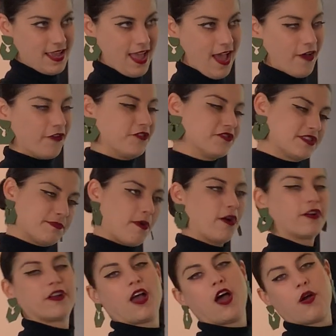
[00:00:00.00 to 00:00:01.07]
Helen of
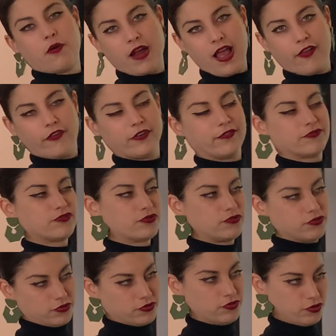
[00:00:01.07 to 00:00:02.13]
Sparta or Helen of
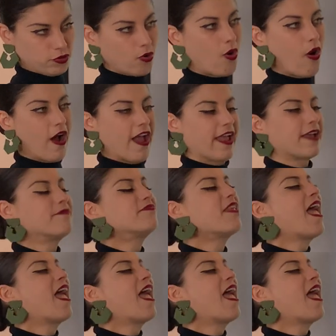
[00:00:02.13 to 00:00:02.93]
Troy,